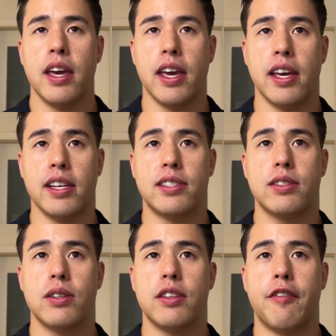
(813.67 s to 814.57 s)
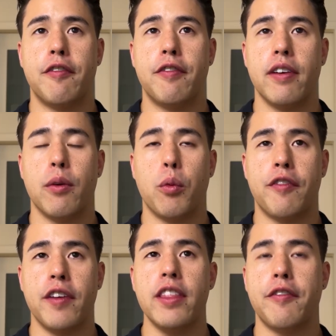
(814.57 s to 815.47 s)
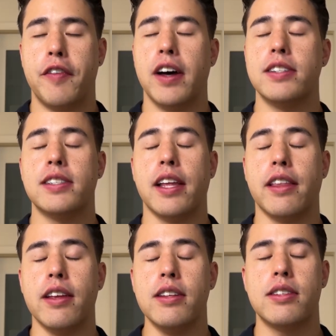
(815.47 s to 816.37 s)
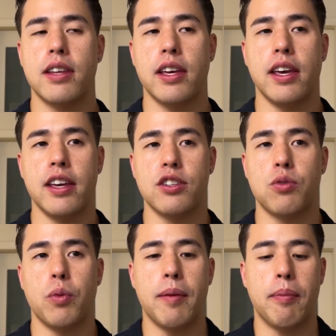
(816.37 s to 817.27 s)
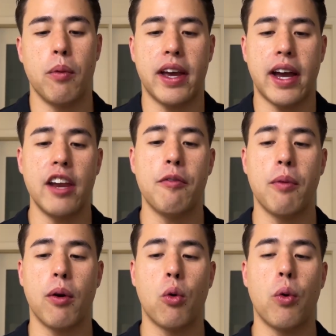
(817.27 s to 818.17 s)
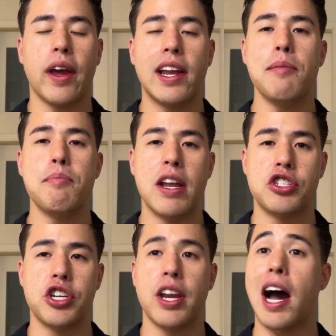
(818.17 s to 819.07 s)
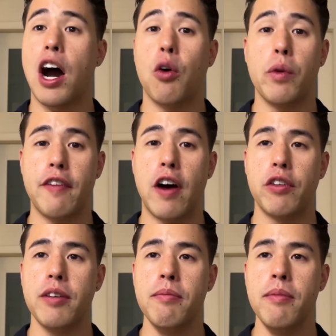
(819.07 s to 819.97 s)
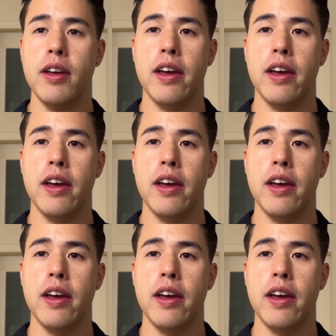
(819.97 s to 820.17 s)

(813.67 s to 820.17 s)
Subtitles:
is within the first sentence is we kind of quickly mention how we found them,